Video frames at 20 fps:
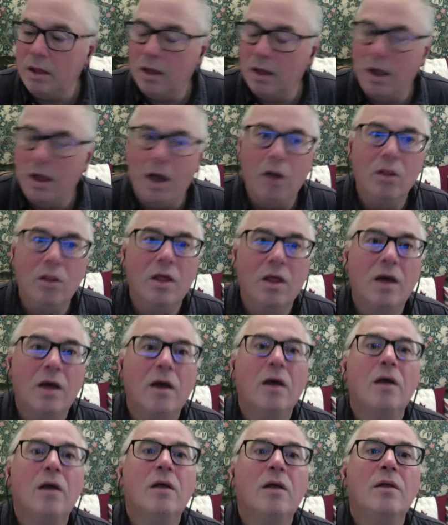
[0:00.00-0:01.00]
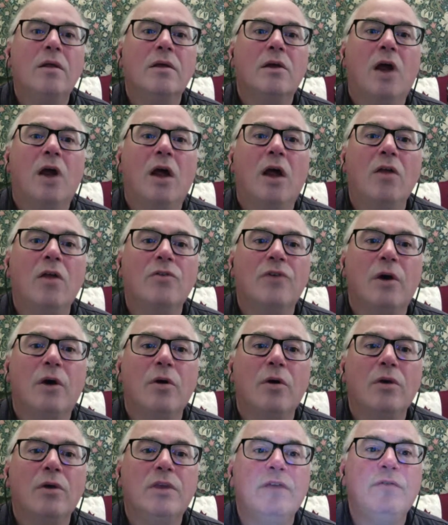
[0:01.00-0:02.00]
I'll, uh, Carlos,
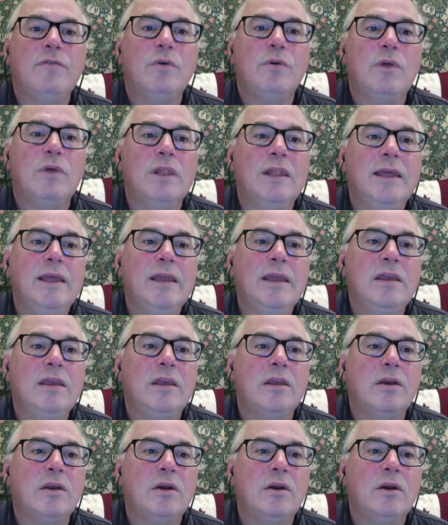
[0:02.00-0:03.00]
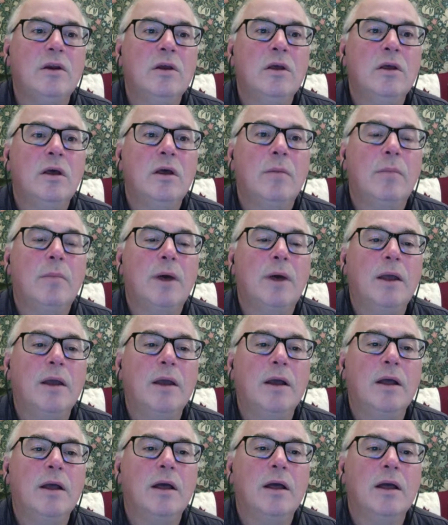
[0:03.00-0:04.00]
I'll give you a link here by
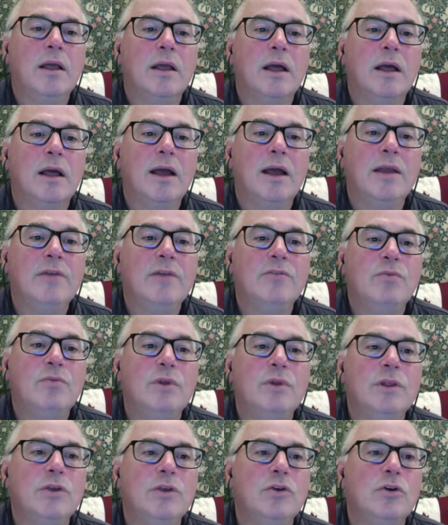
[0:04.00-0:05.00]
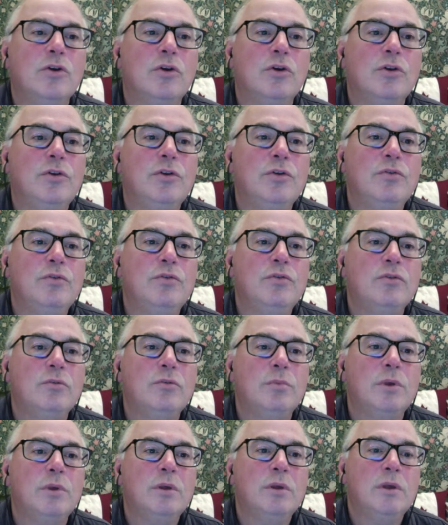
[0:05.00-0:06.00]
a, a guy. He's really good on
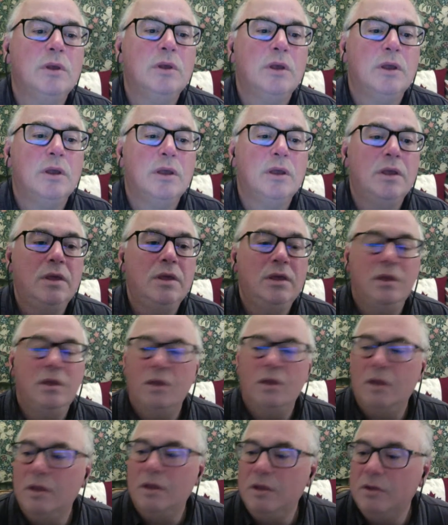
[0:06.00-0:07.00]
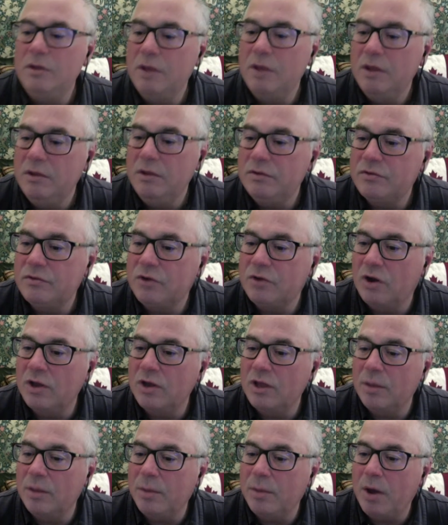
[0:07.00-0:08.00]
YouTube. He, he, he's
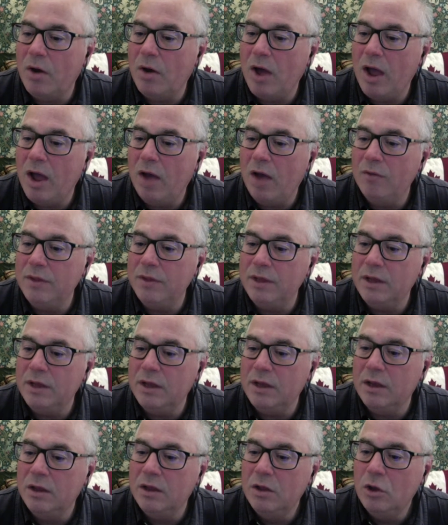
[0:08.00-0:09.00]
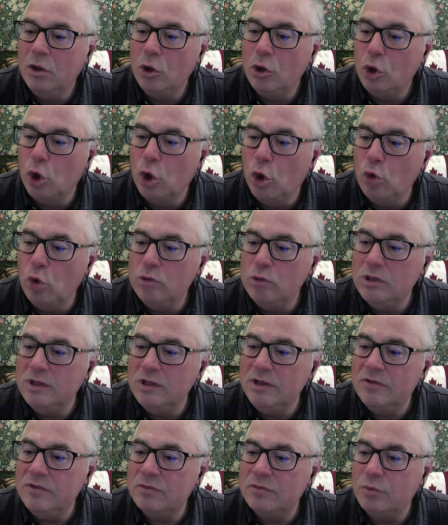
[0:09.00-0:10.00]
talking about how the uh, gold
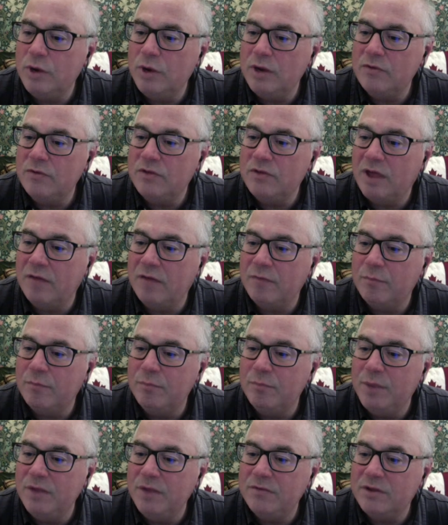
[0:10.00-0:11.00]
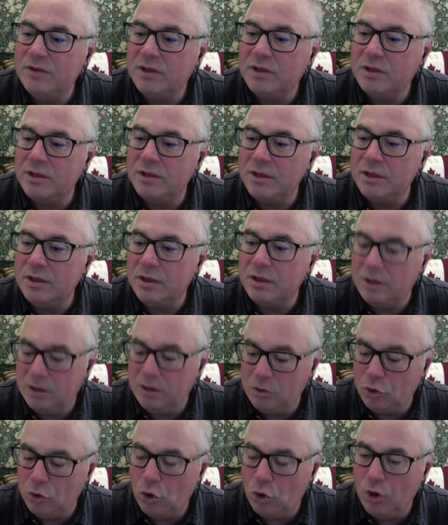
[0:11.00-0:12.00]
lease rates have basically
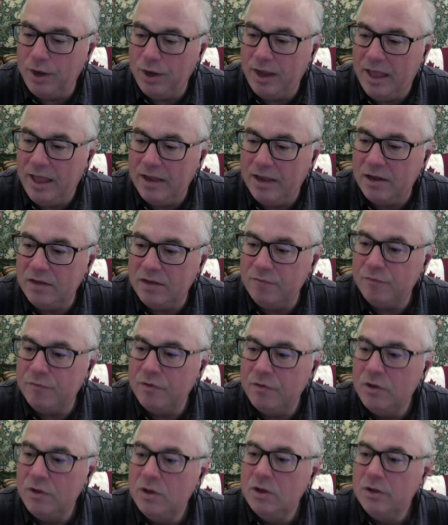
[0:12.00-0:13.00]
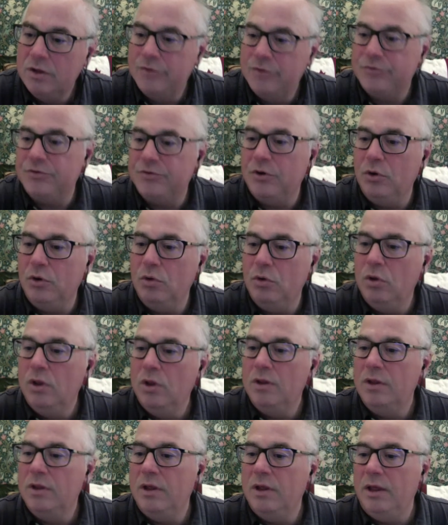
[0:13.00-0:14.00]
uh, gone negative. So
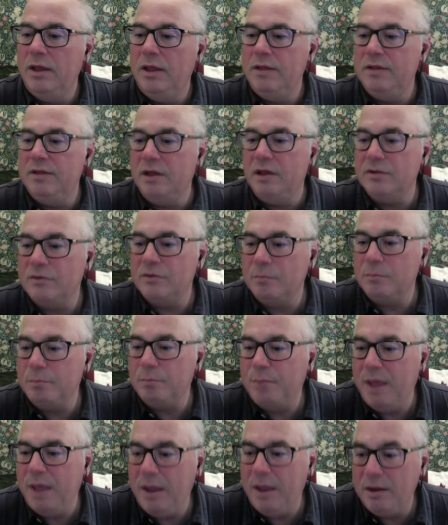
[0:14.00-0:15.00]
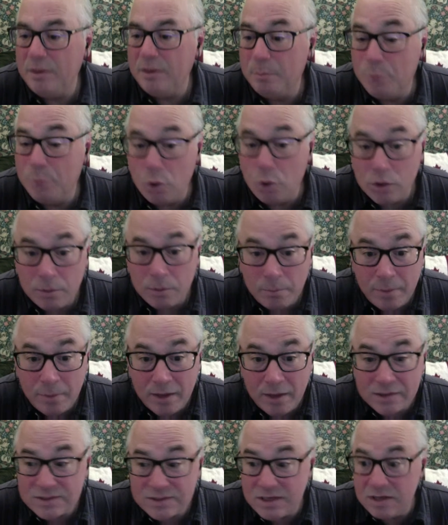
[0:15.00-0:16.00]
it doesn't pay the bullion
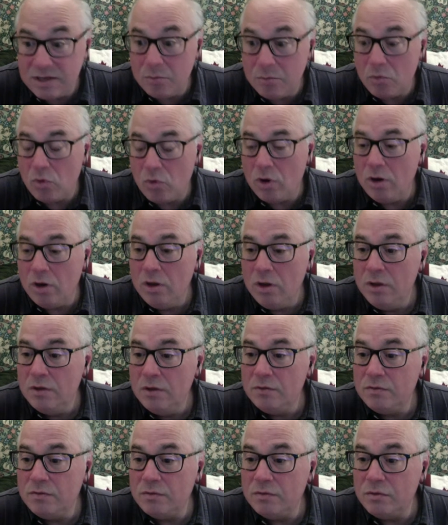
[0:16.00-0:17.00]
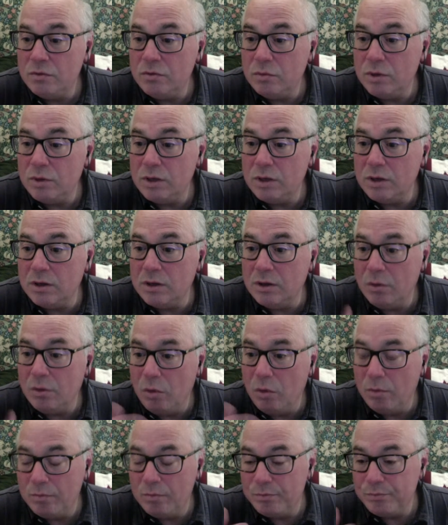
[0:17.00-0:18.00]
banks anymore to uh,
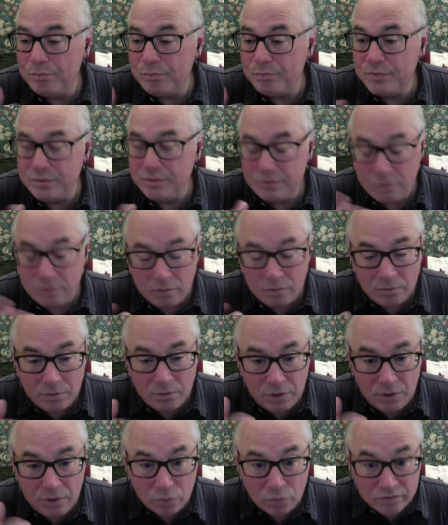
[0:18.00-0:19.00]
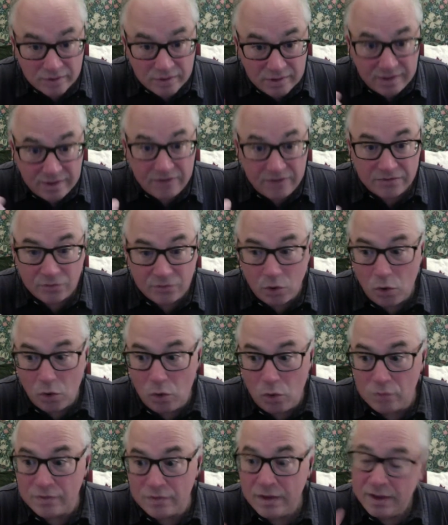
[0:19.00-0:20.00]
to you know to lease
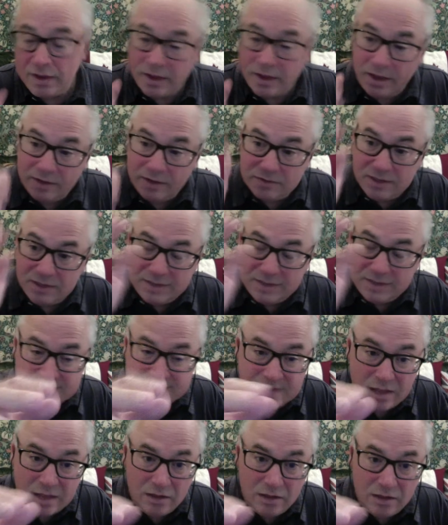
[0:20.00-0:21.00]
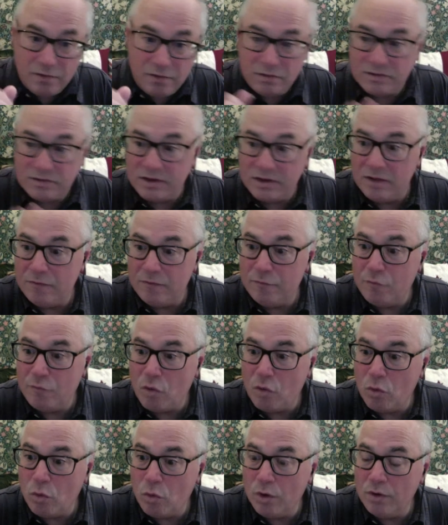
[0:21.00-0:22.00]
gold and and sell it uh,
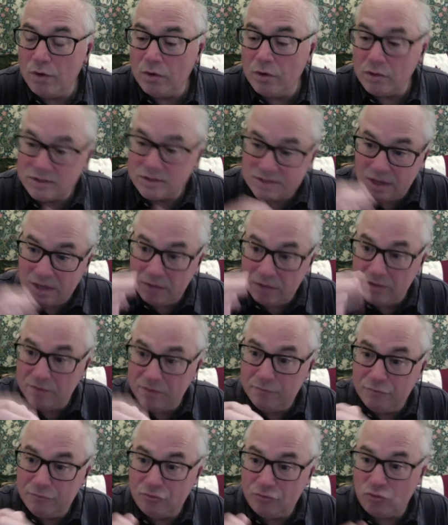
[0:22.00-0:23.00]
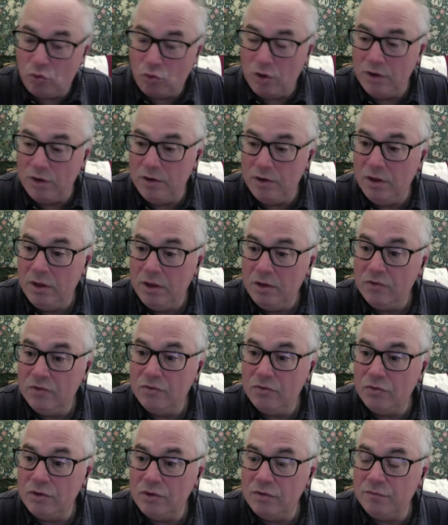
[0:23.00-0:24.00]
forward or sell it short
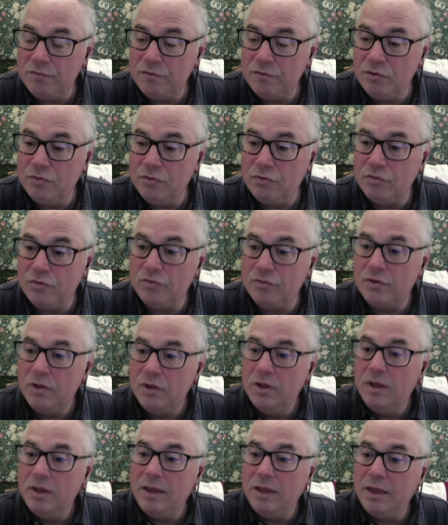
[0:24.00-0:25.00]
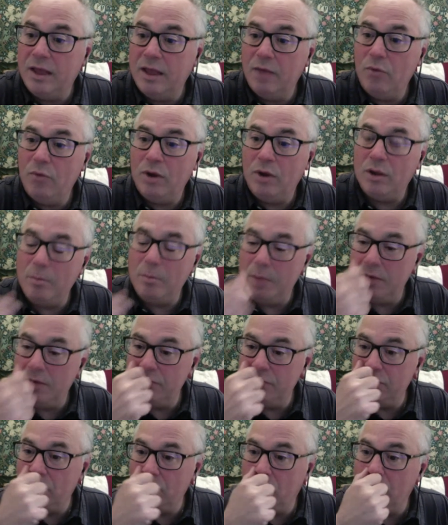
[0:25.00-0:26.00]
during the futures yeah i
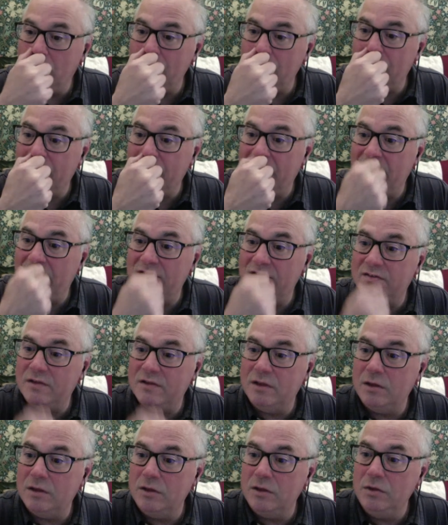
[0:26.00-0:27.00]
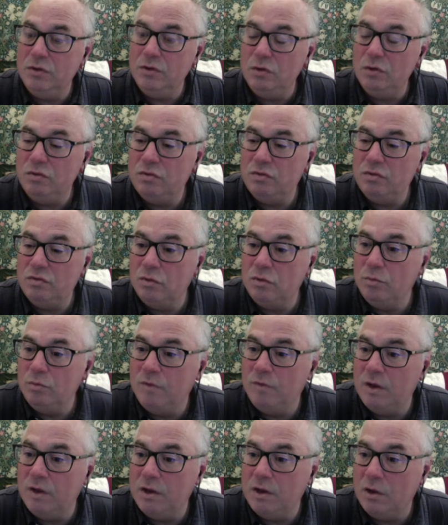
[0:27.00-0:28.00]
recommend you watch that uh, youtube
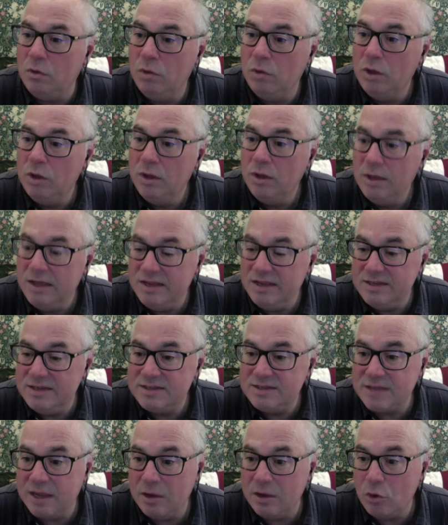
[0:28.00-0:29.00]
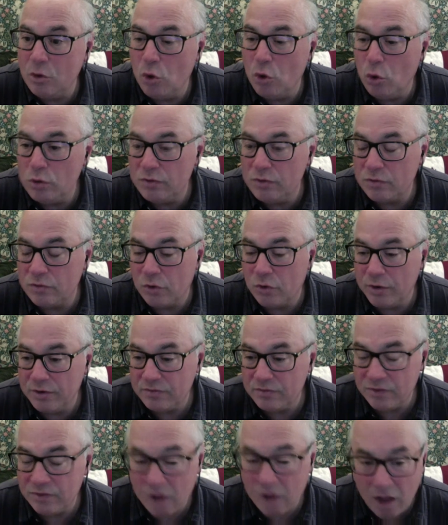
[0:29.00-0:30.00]
video he's saying gold is going
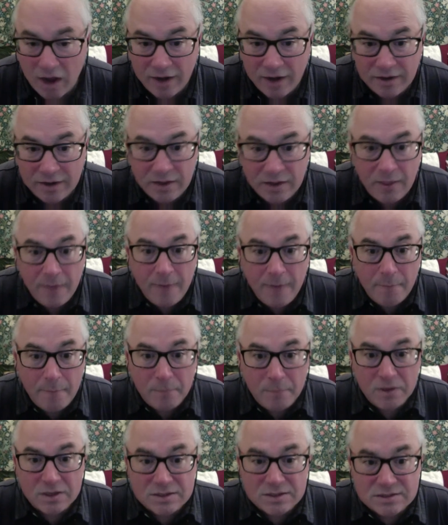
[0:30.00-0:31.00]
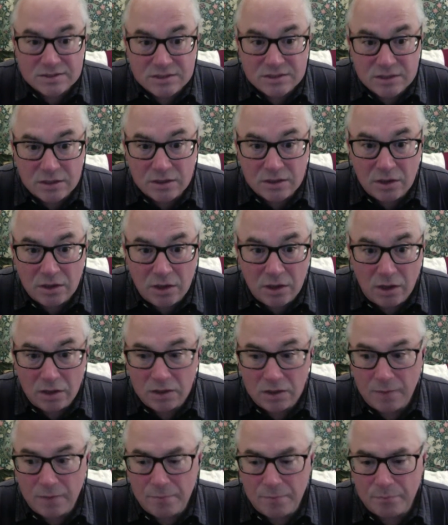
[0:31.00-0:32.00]
into hiding because the
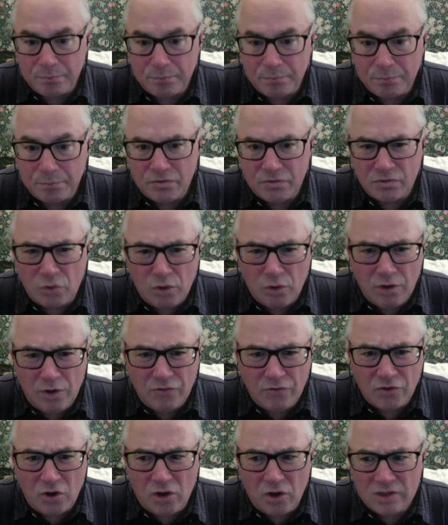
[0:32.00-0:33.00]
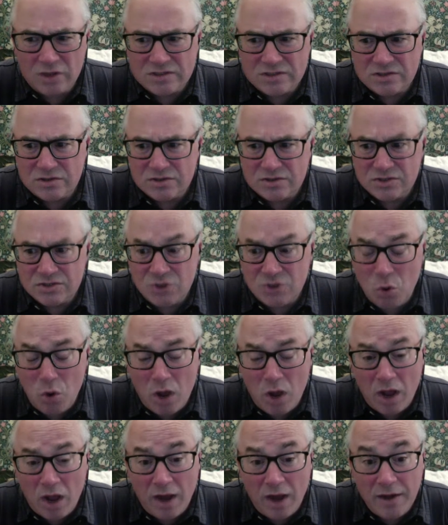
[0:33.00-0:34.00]
uh, storage costs are so
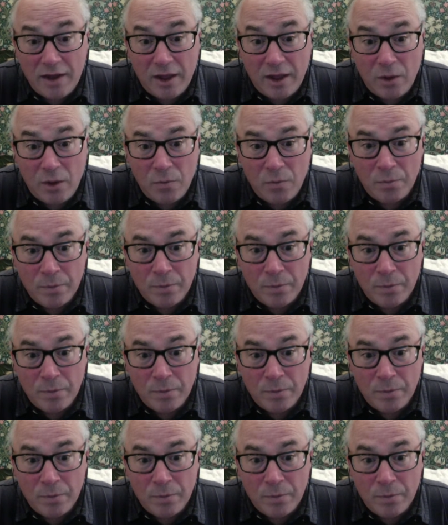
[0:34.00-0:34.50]
high now